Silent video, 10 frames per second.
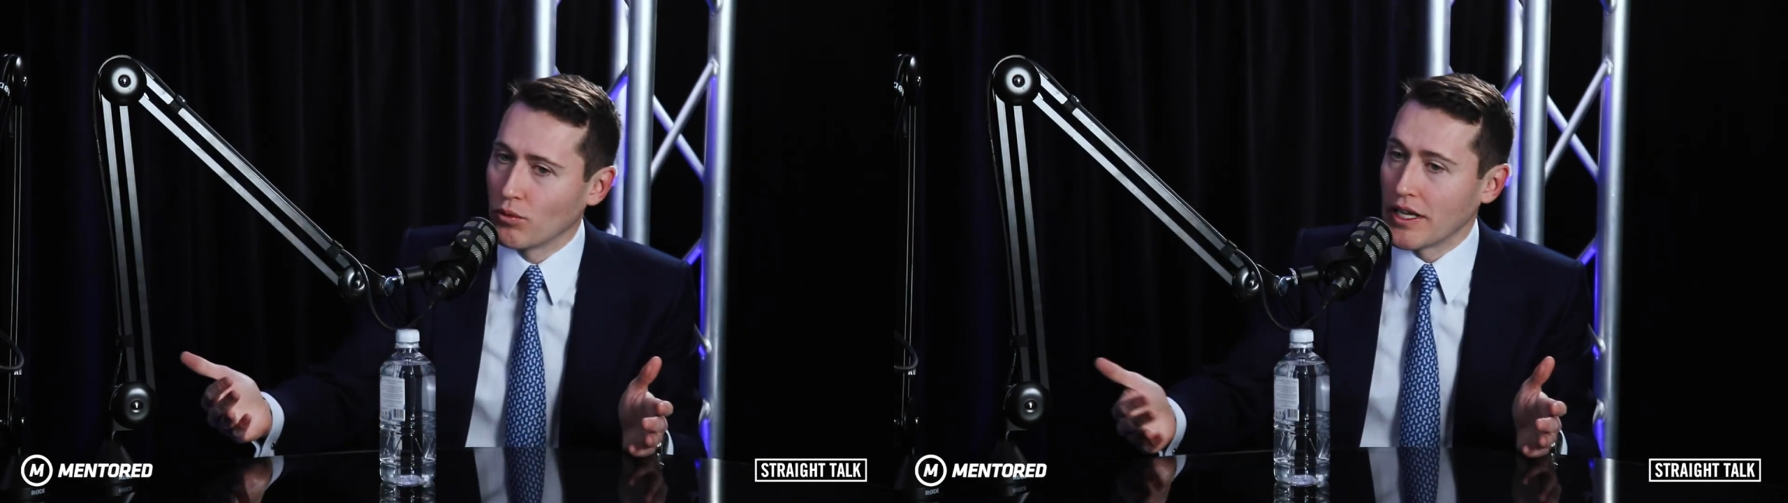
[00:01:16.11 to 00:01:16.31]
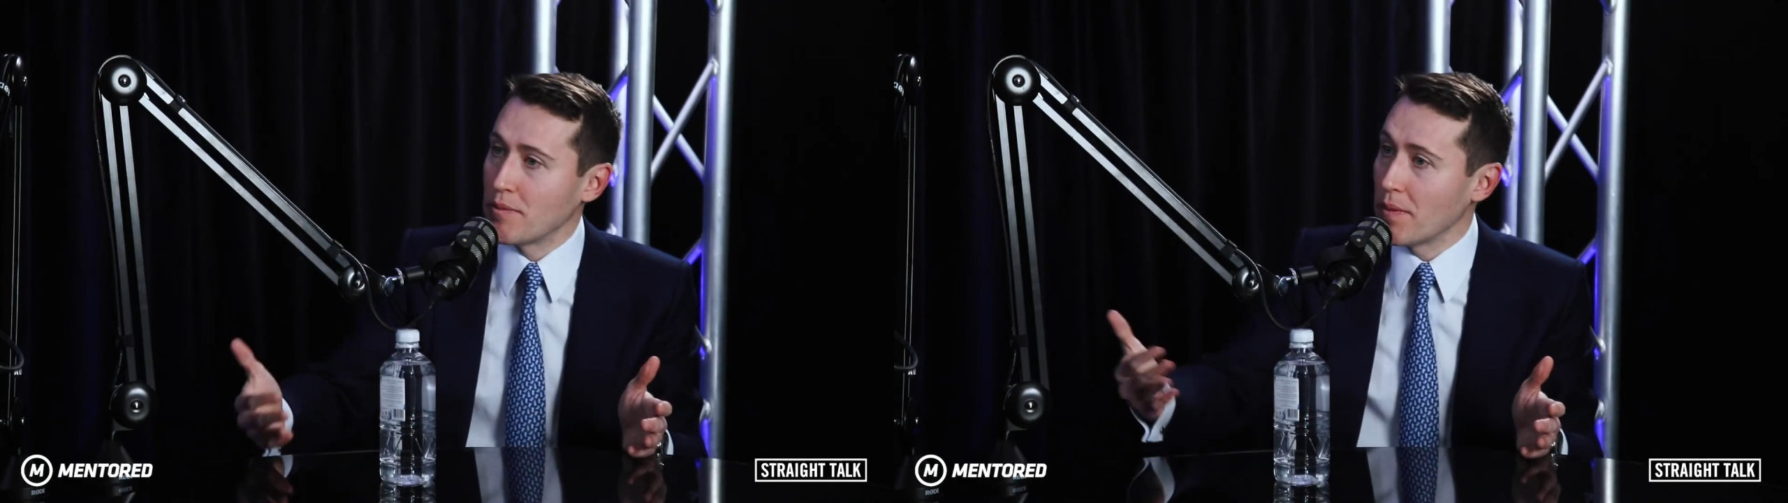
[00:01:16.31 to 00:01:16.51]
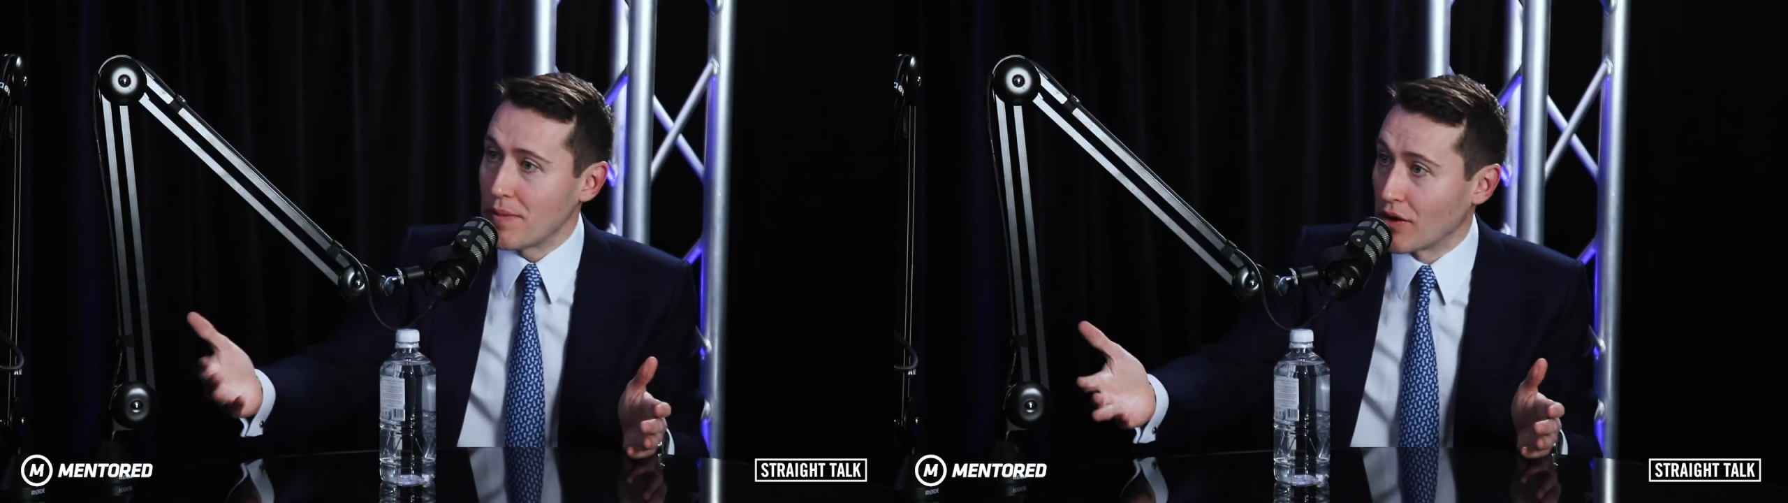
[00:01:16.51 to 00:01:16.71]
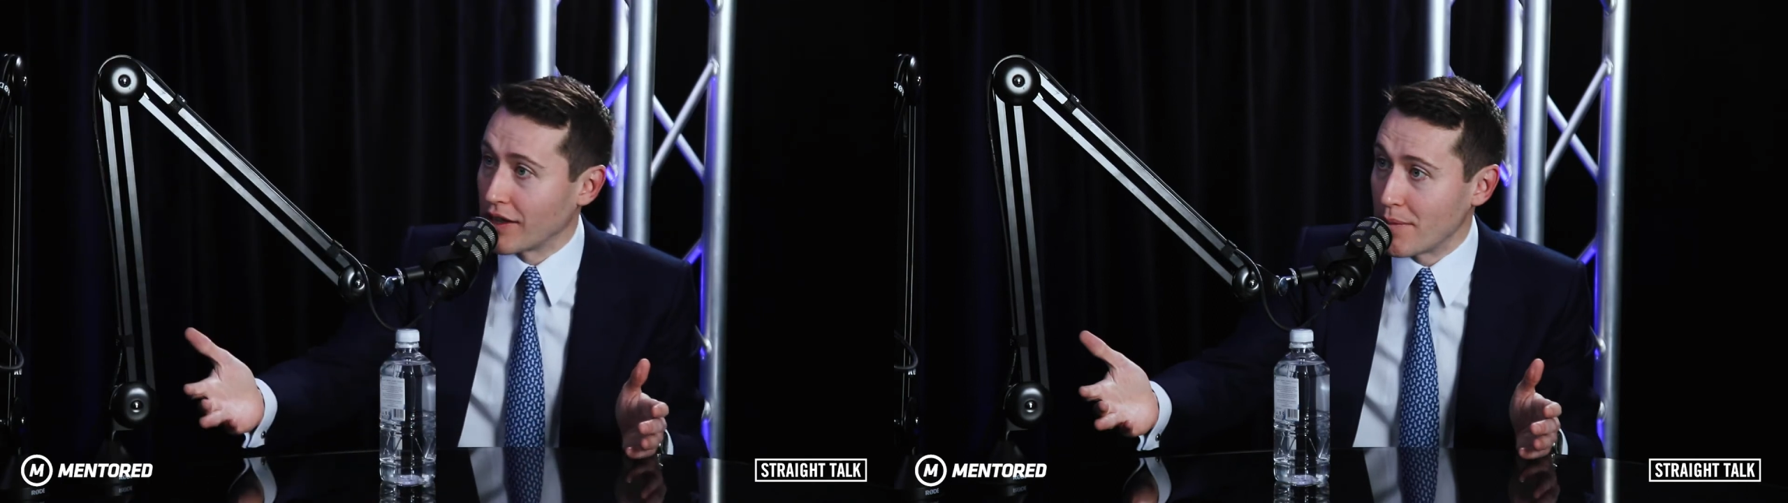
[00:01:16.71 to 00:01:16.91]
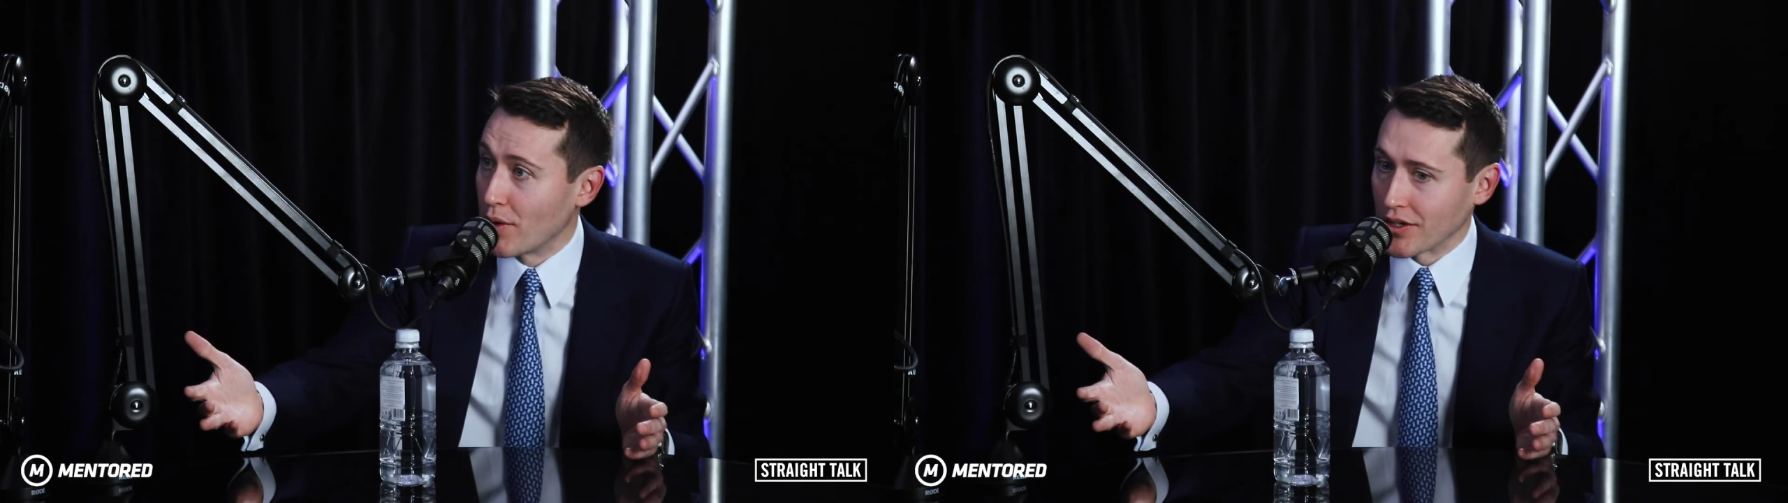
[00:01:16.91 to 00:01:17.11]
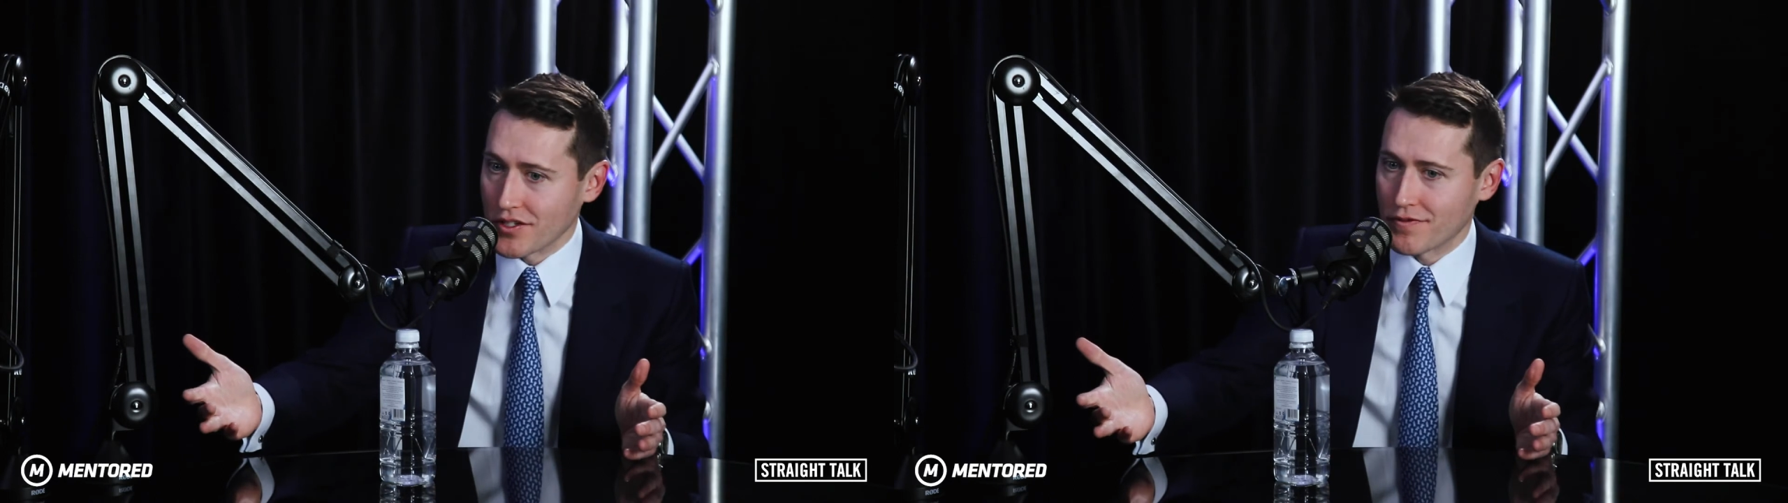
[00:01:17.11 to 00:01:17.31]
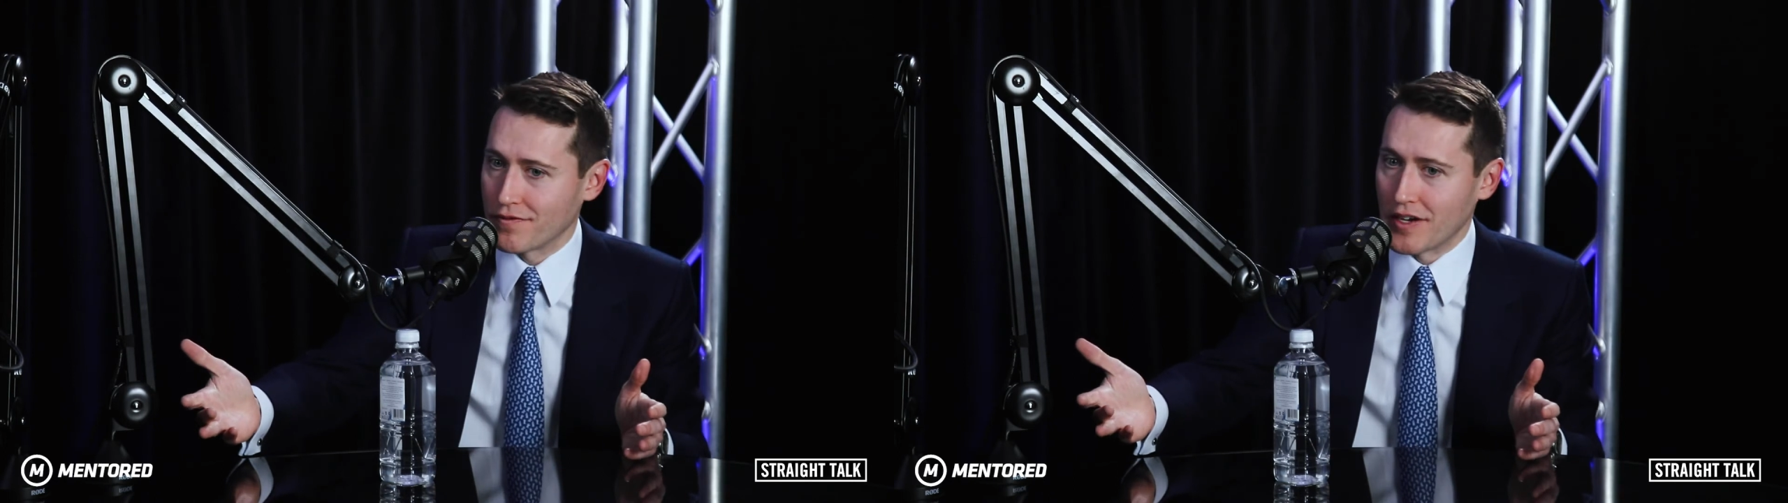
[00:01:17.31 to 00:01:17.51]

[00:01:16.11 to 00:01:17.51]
well, they might bet on Ladbrokes